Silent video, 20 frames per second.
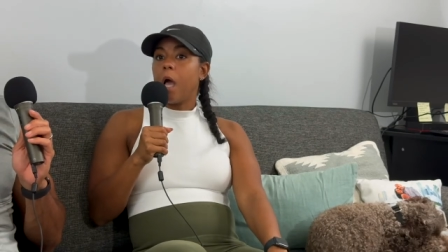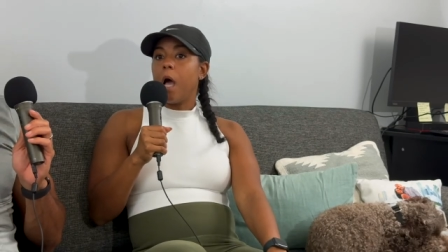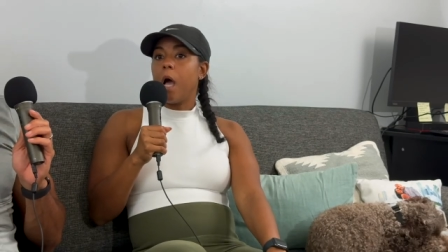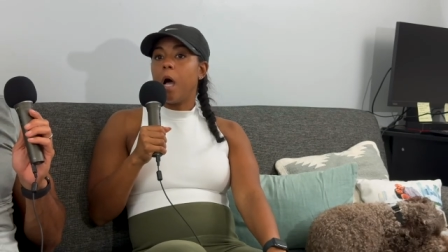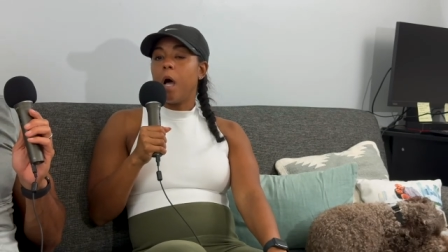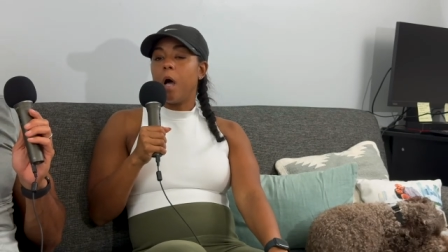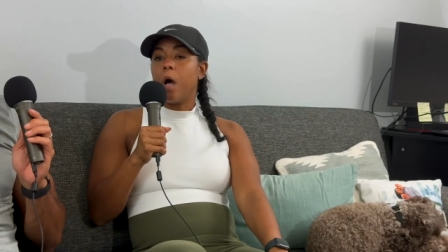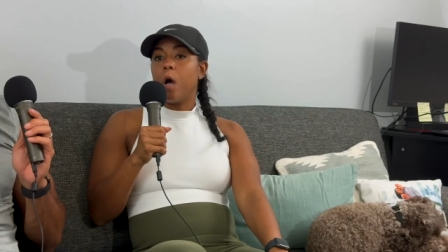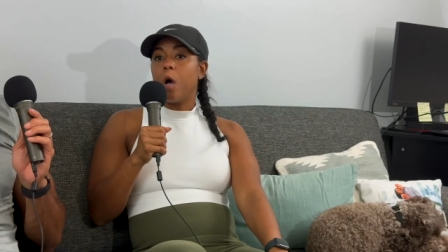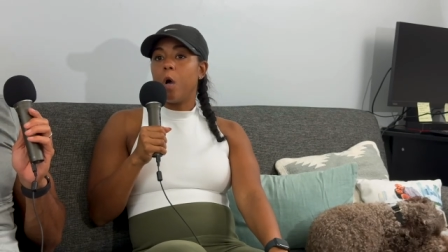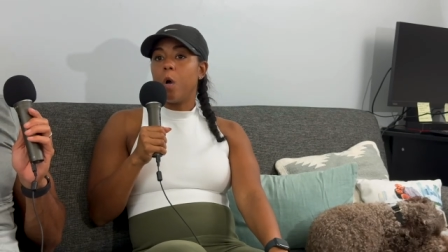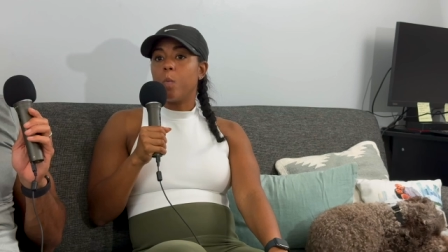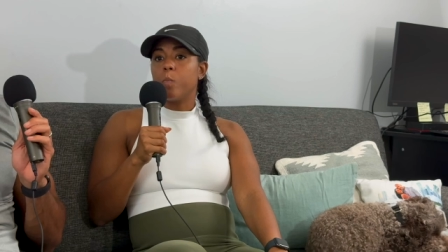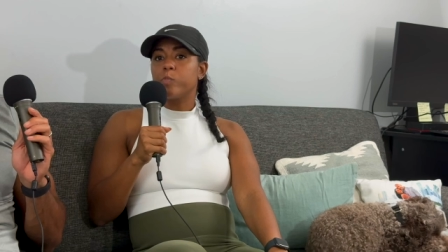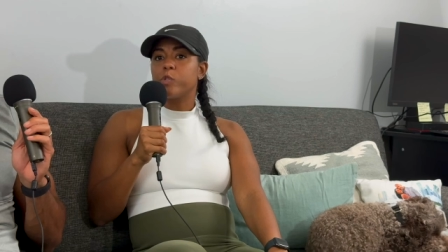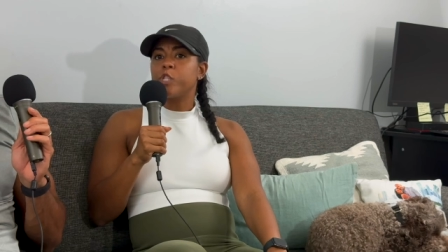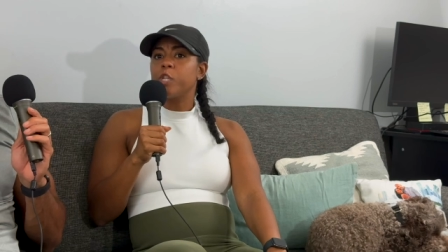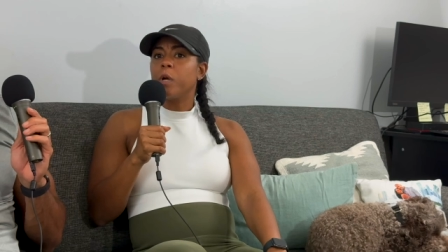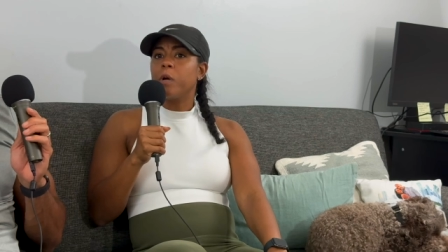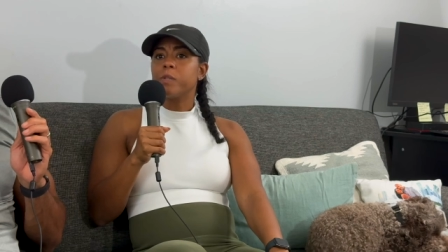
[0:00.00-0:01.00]
Um,
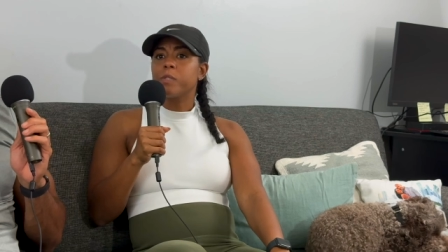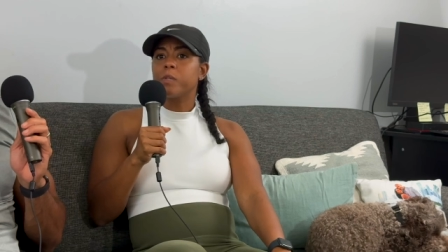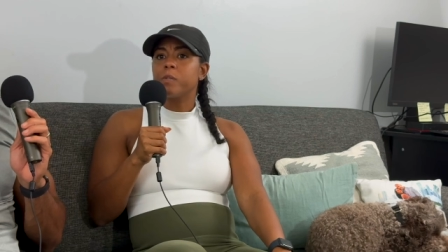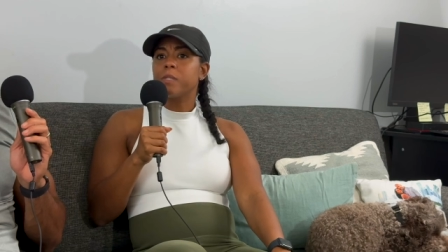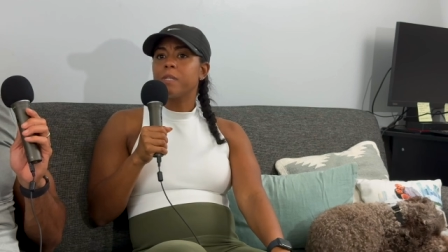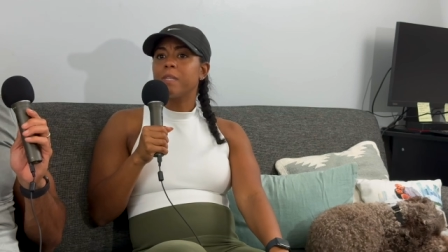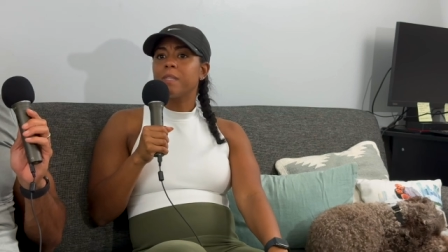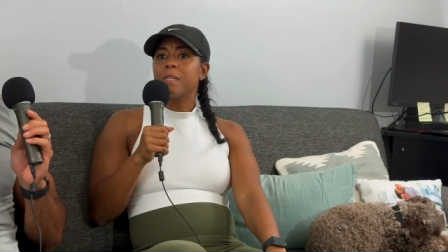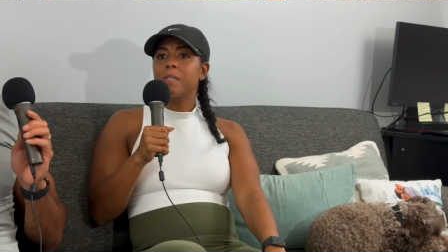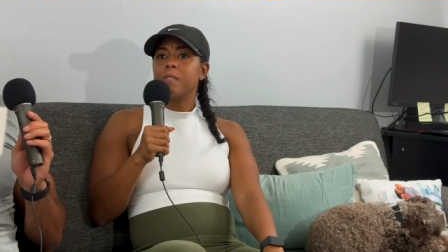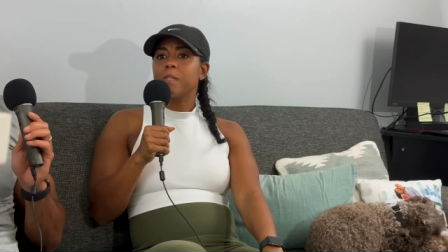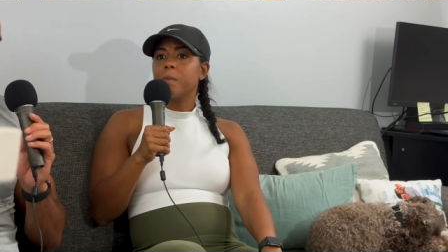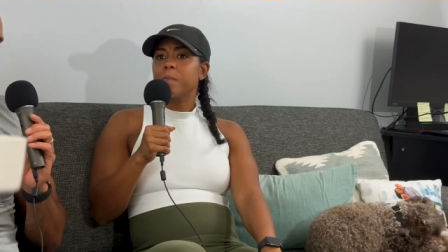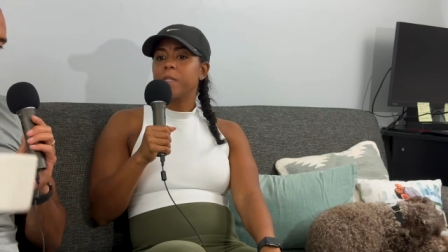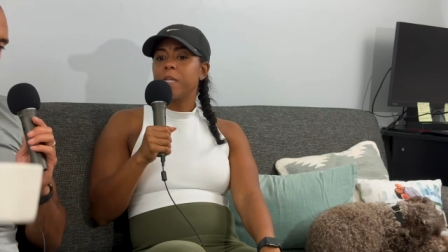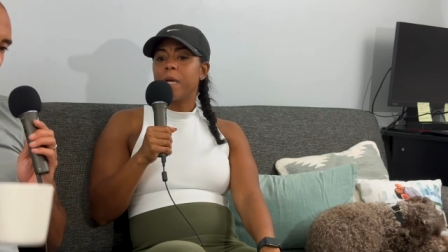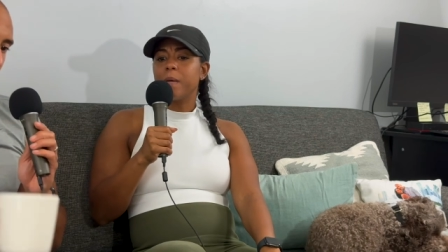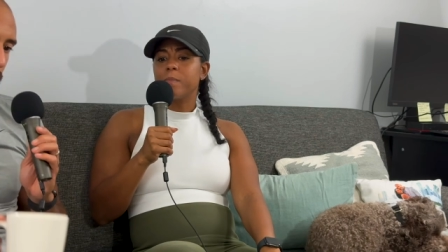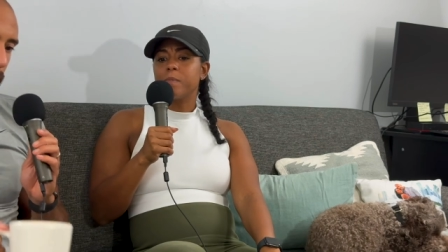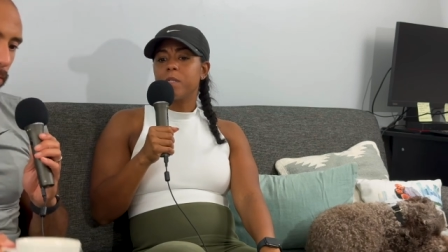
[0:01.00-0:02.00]
she also said that
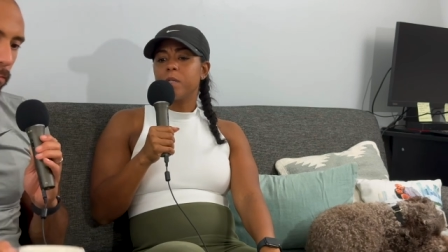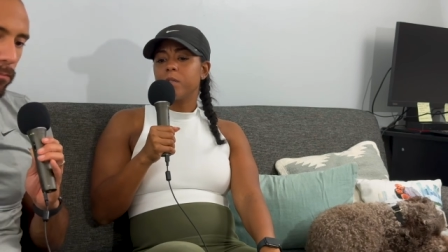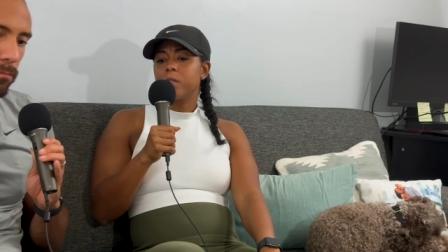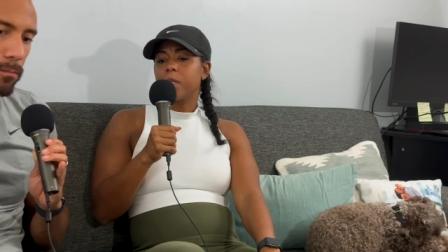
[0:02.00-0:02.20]
sometimes there's